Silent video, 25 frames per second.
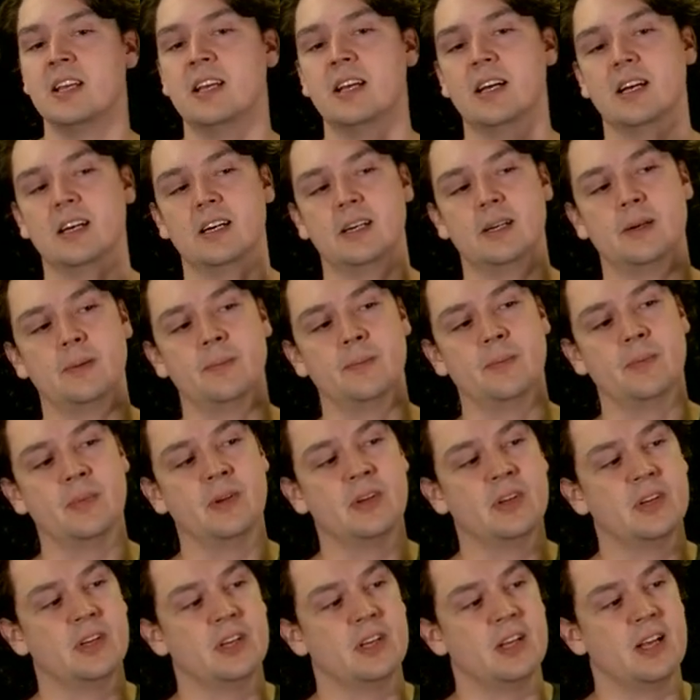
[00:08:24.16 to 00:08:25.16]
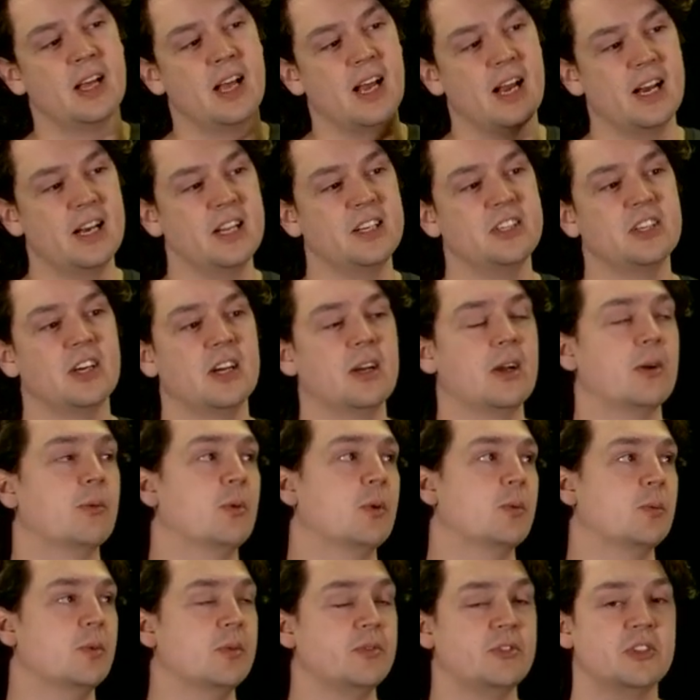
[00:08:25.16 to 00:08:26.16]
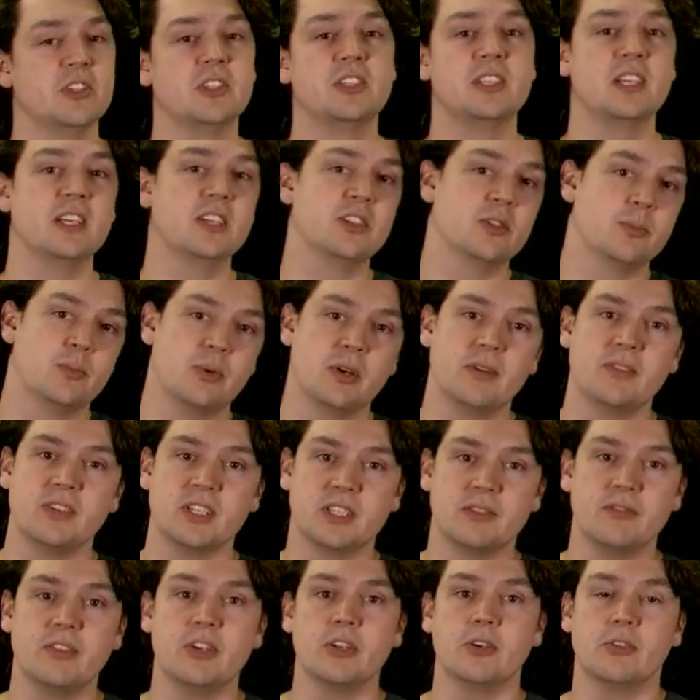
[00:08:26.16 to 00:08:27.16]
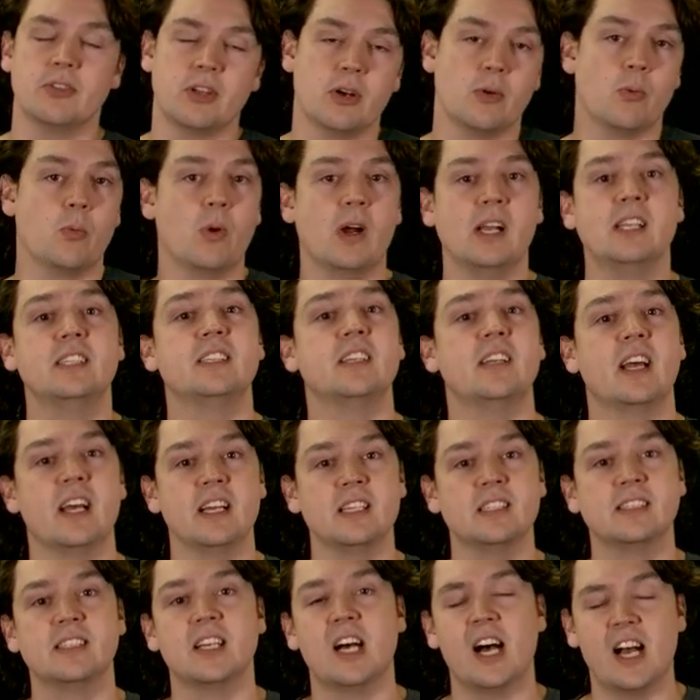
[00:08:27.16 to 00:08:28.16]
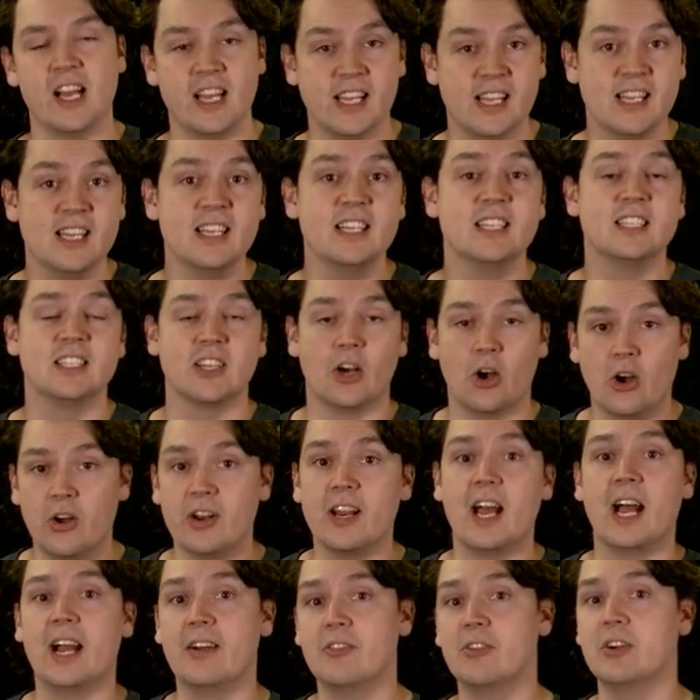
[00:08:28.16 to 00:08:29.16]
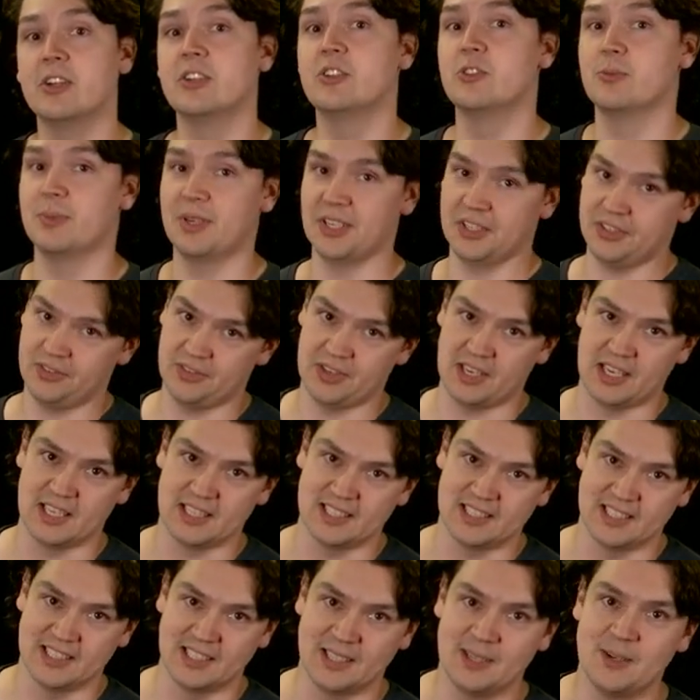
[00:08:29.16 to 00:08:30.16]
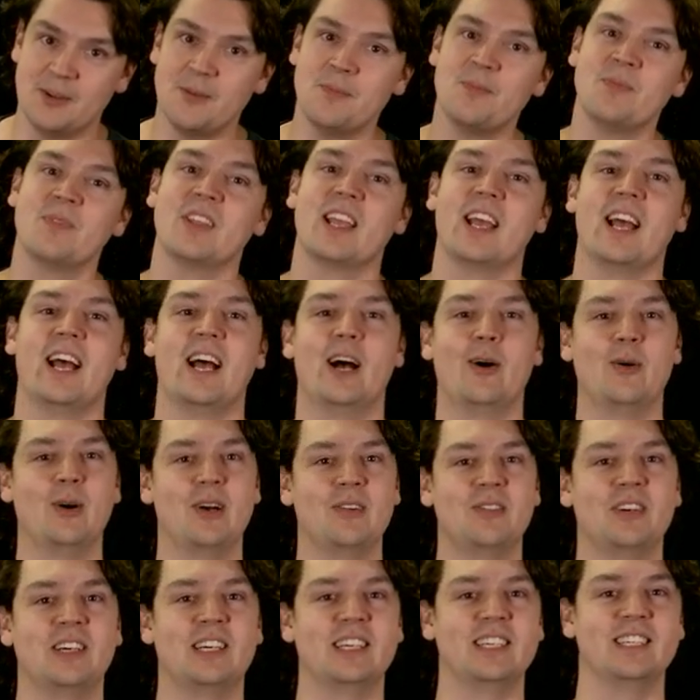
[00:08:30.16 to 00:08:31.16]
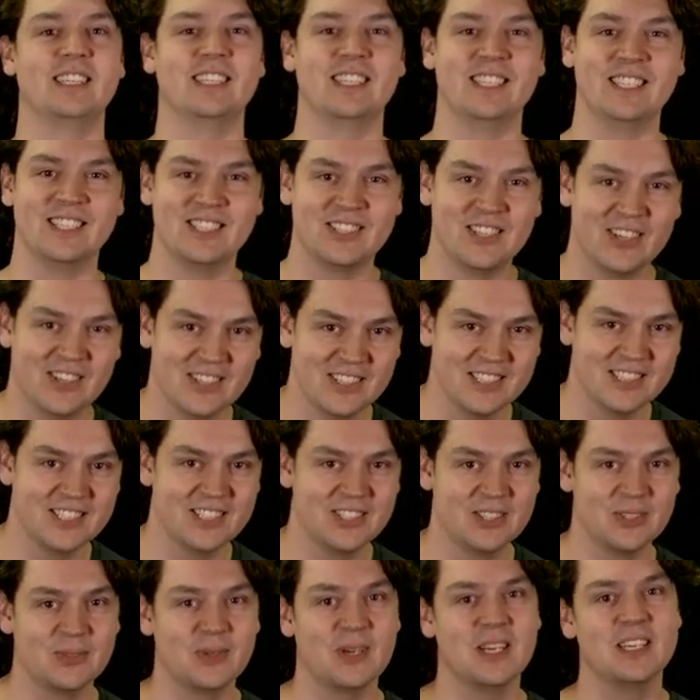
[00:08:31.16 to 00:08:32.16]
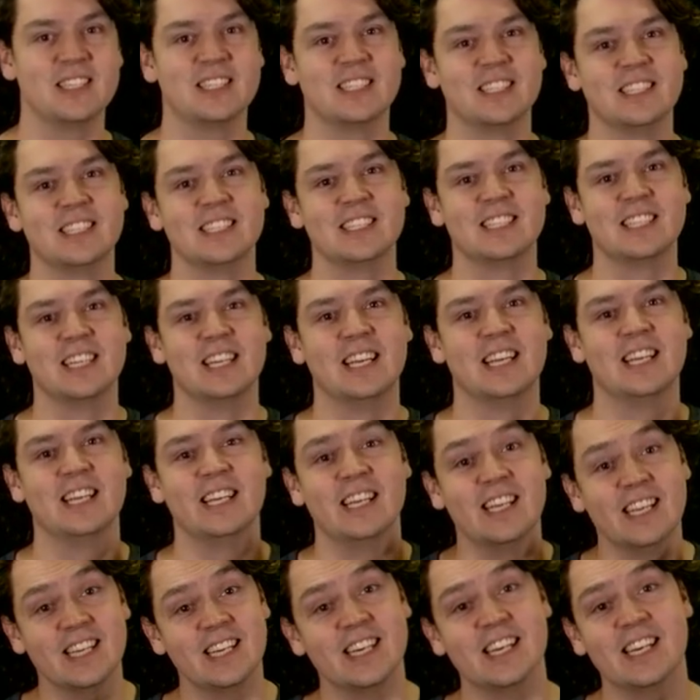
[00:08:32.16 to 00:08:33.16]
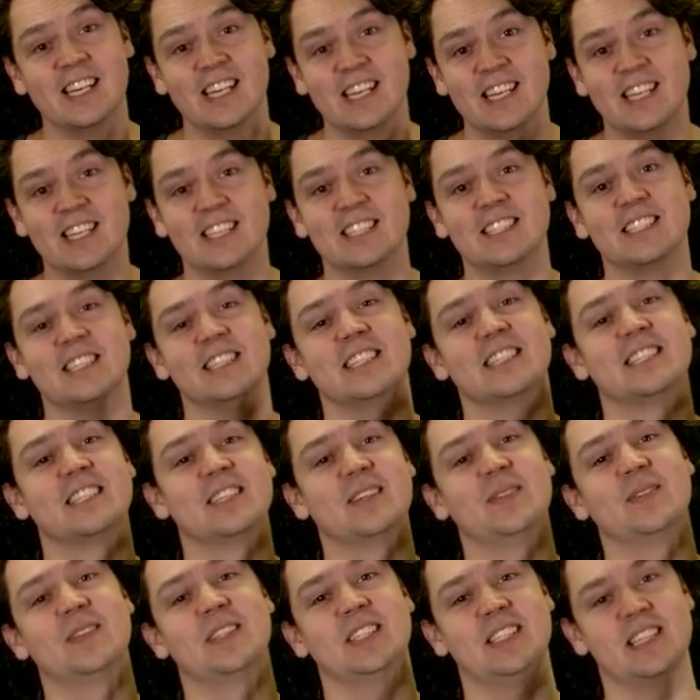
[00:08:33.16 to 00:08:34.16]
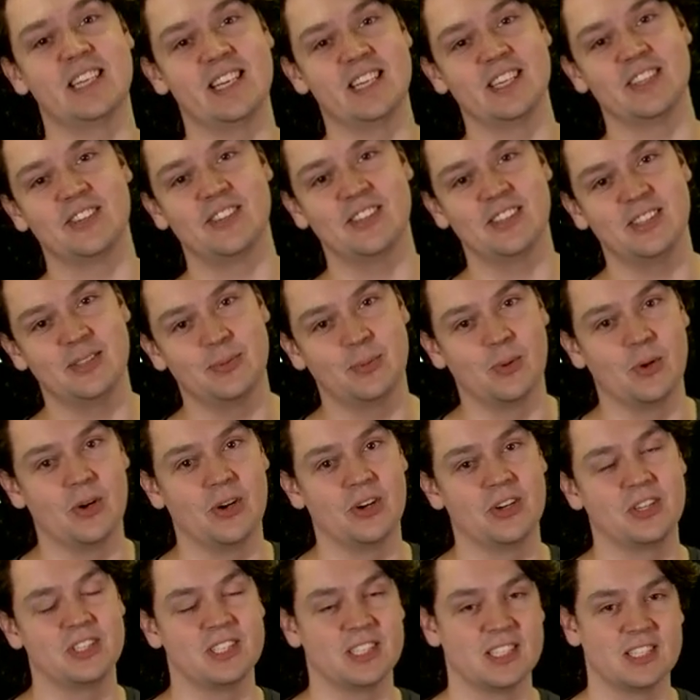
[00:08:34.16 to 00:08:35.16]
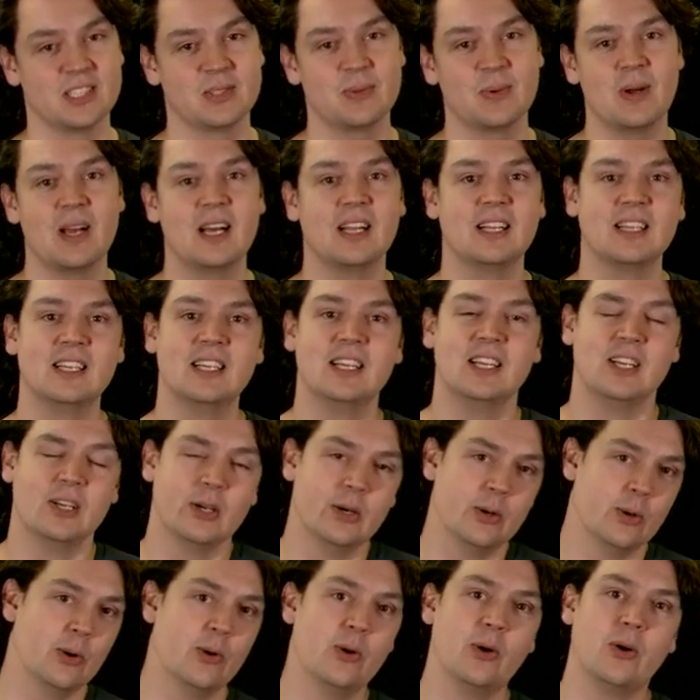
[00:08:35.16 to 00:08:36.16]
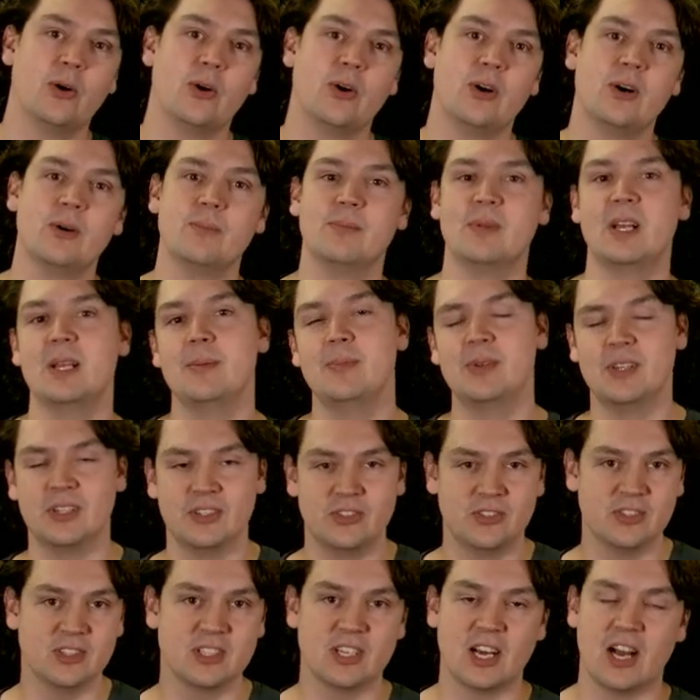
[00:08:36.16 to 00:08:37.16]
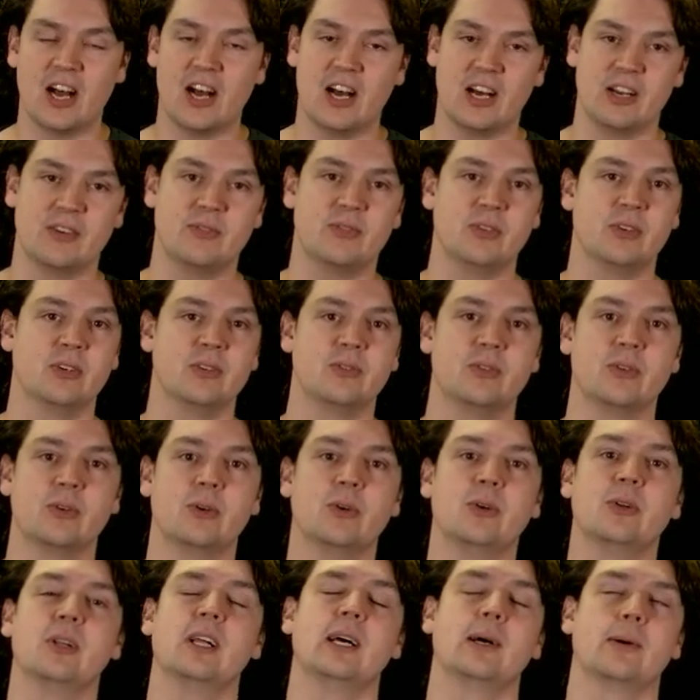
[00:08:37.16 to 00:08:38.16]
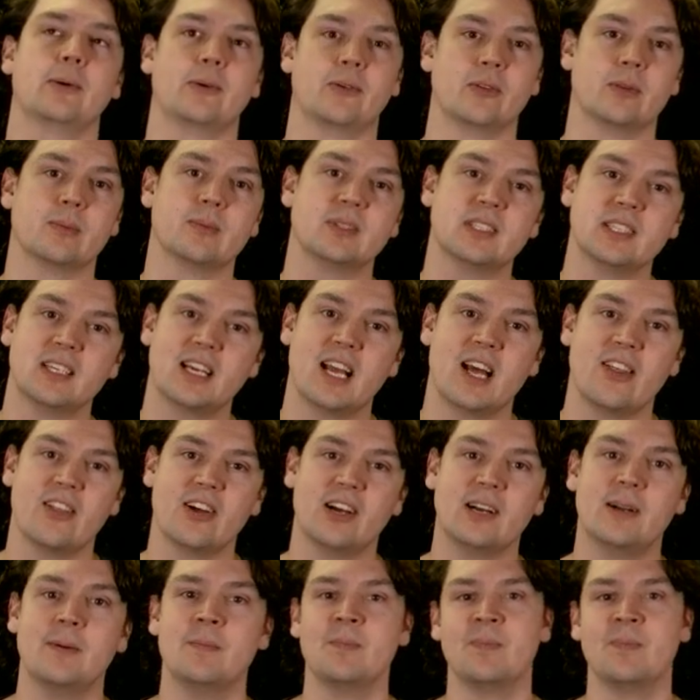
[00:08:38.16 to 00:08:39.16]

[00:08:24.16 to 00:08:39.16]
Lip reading: What we've just seen in the previous video that Weighted Astar is on average much faster. However, in certain situations, it is substantially worse as well, or maybe it's just hard for all algorithms together.